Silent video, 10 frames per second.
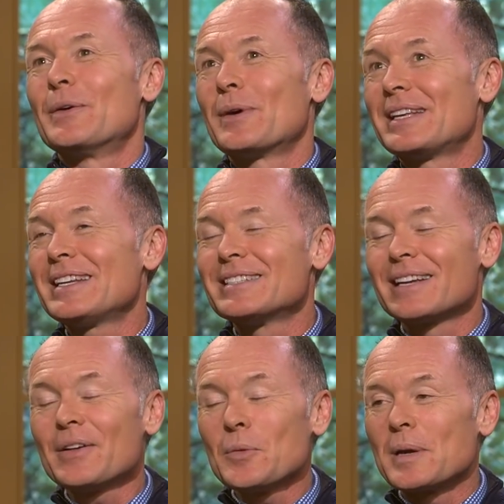no, we didn't
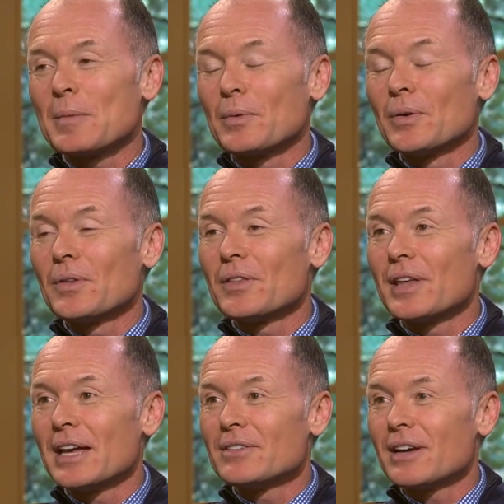tell the people
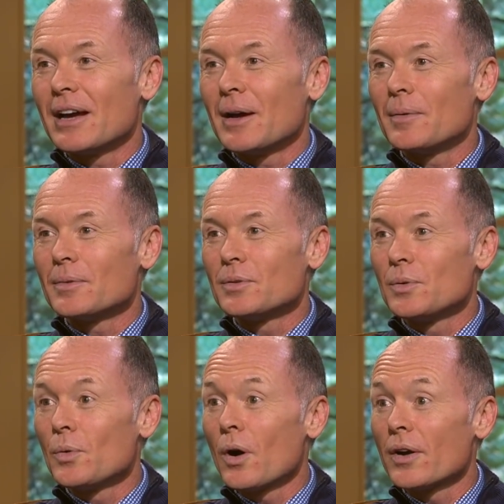that uh,
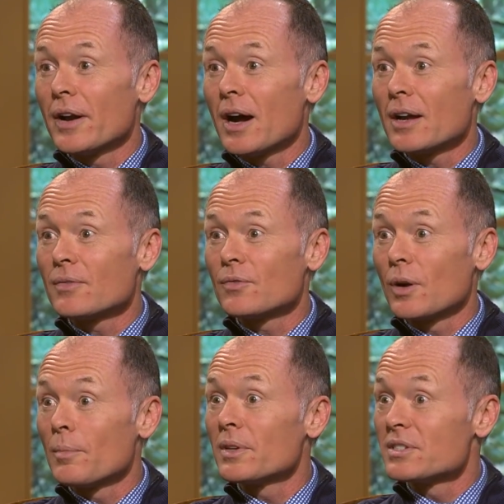you are not
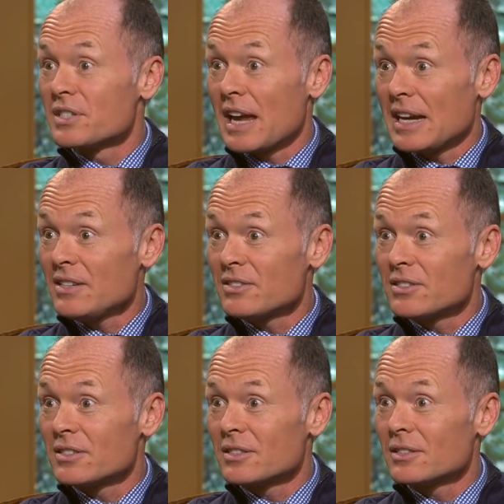from the
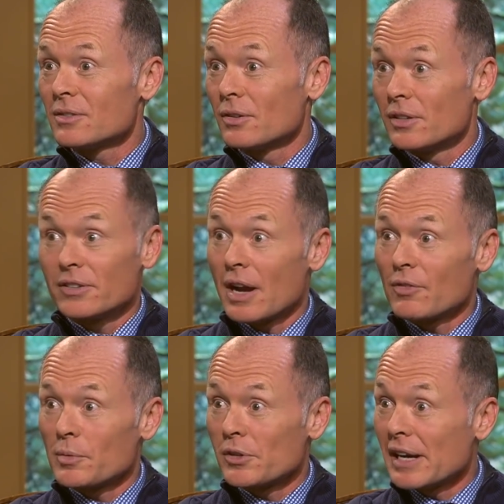States. You're not
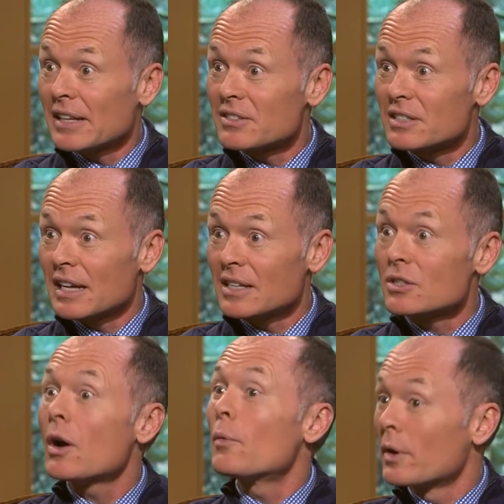from the United States.
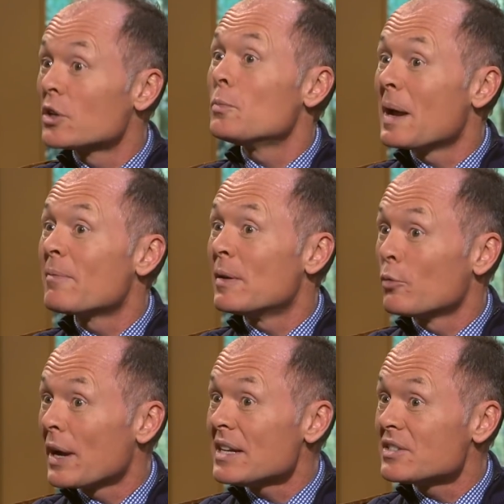Uh, well, you may have been
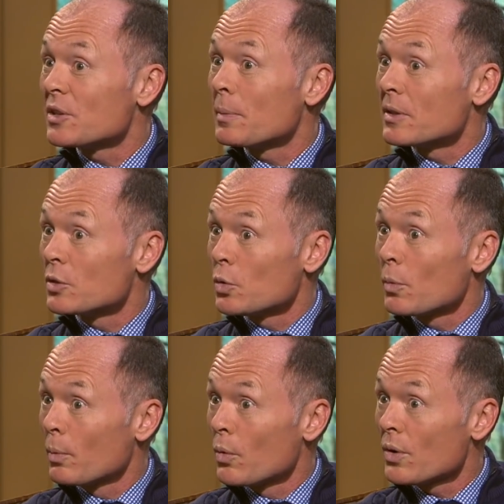raised here, but yes. You were
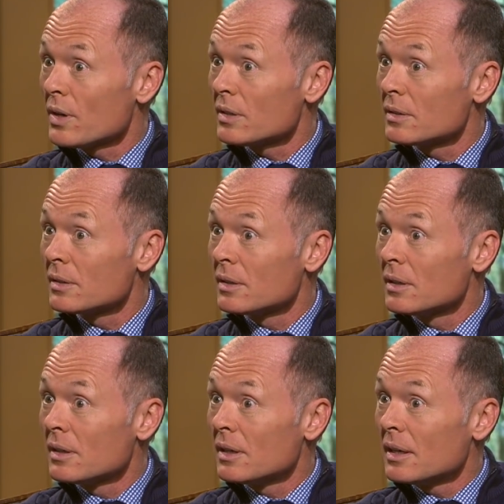born...
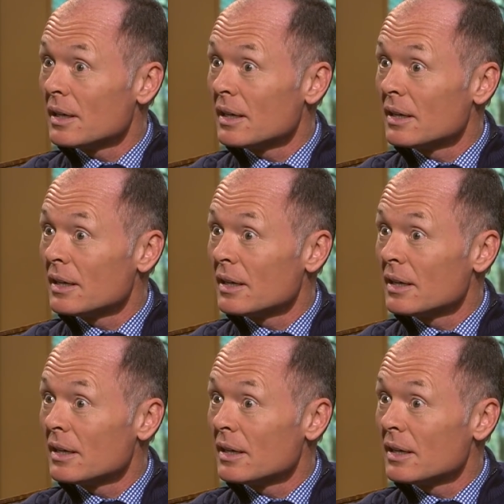Well,